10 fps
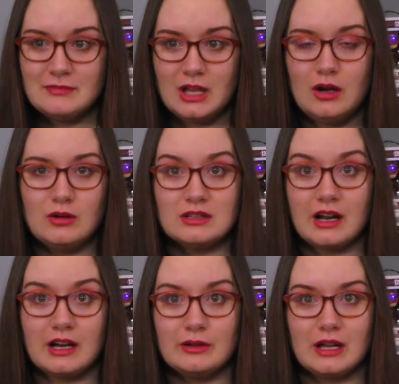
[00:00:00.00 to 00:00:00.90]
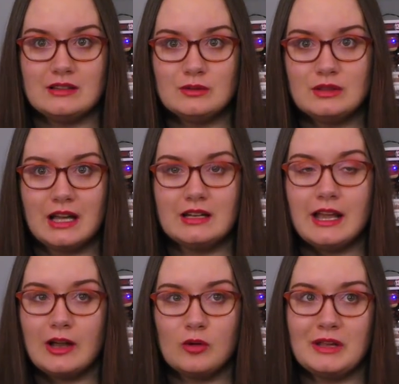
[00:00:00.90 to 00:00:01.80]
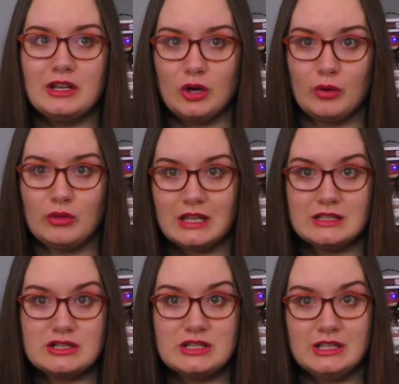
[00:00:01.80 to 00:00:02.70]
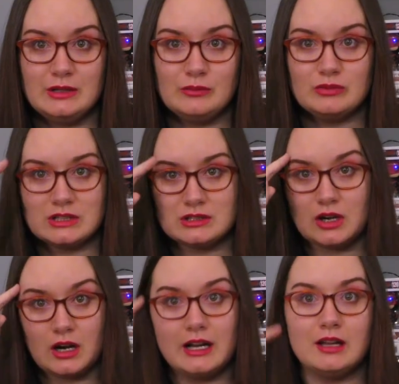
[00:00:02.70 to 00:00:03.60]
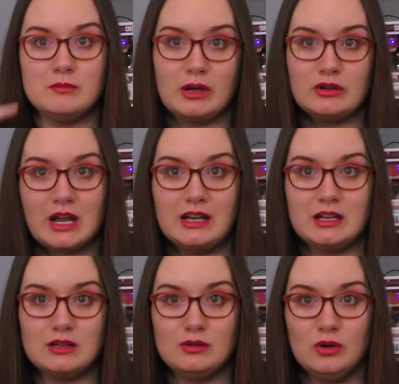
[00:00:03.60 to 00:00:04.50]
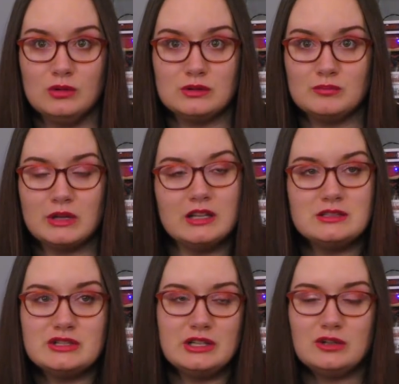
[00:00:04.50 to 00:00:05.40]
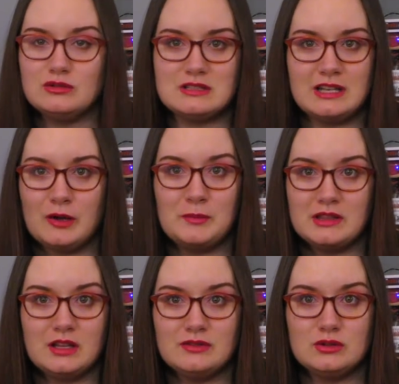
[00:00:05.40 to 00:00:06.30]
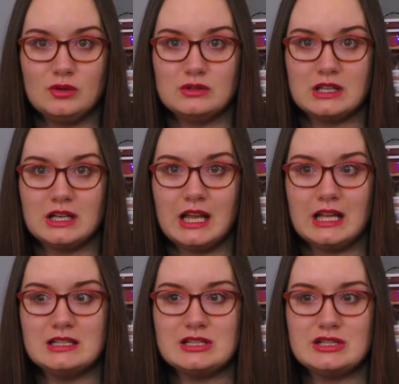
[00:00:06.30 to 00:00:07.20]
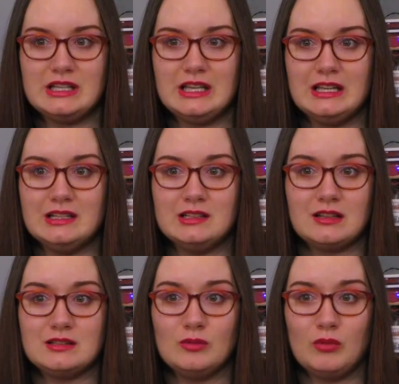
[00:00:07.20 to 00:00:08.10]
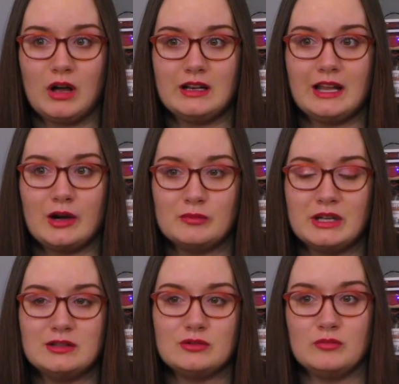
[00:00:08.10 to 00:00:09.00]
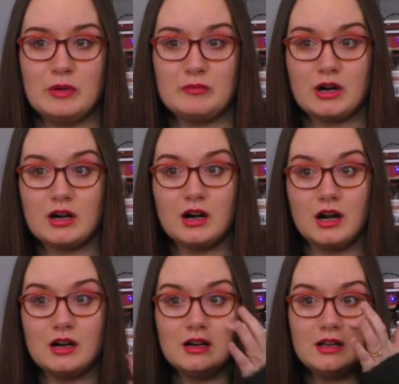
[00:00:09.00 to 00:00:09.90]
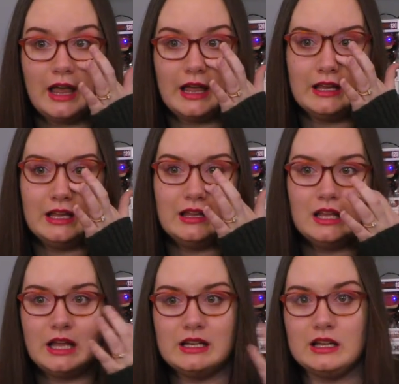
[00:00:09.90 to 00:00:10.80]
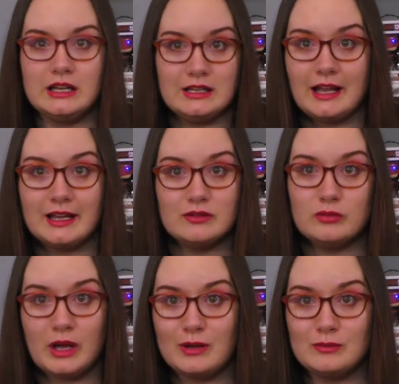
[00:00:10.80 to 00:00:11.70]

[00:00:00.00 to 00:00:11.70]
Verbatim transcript: oh, sorry, you guys, that Naomi know that she was sorry about trying to kill Holden because she knows Naomi loves Holden and she doesn't want Naomi to remember her in any negative way